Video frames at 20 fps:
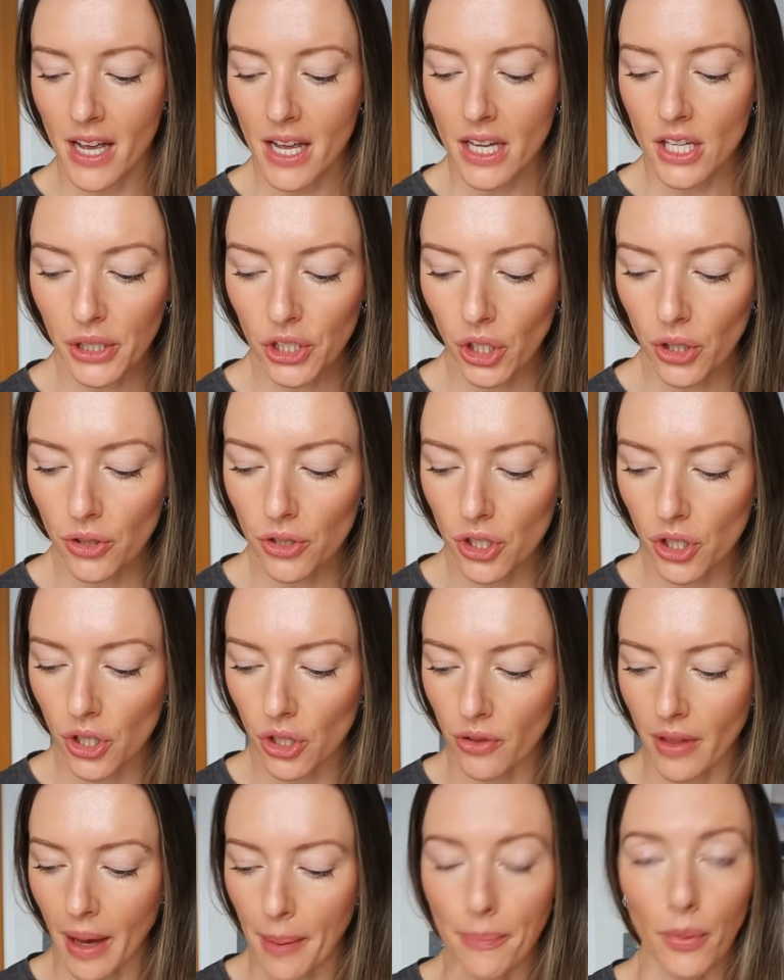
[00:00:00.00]
I showed
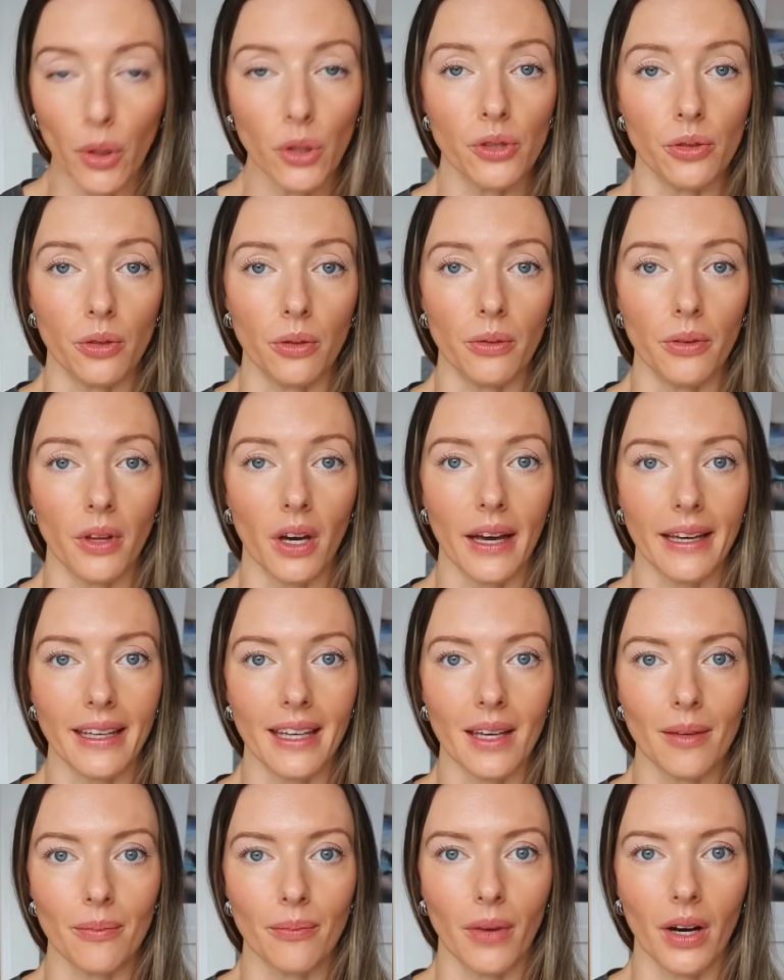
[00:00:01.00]
you that bottle that I
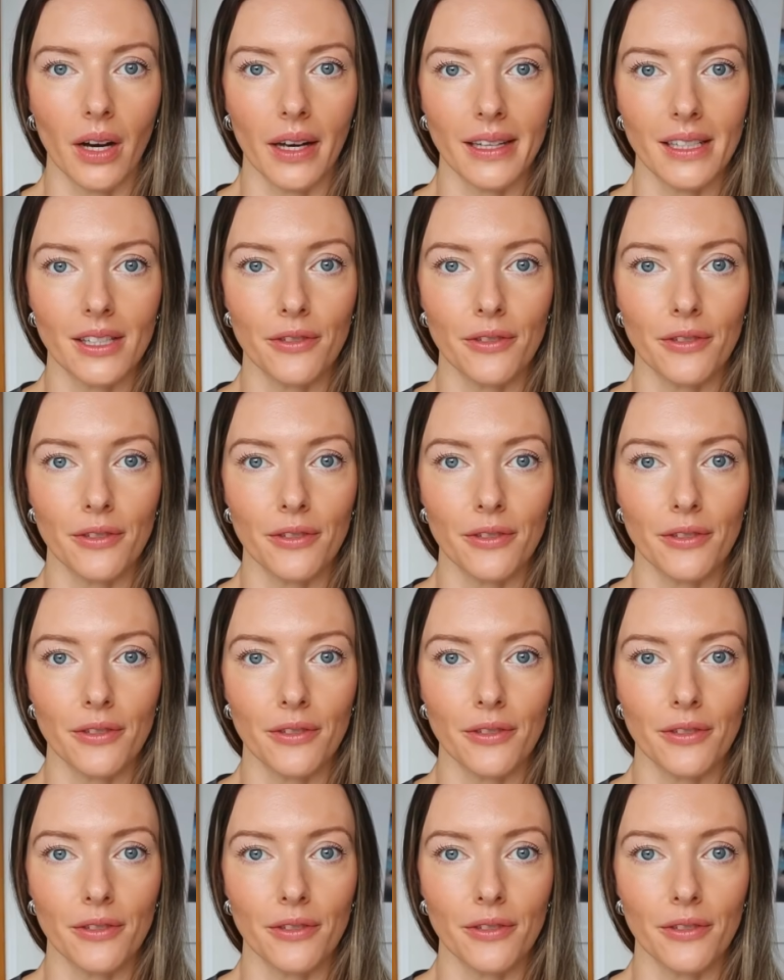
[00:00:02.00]
keep my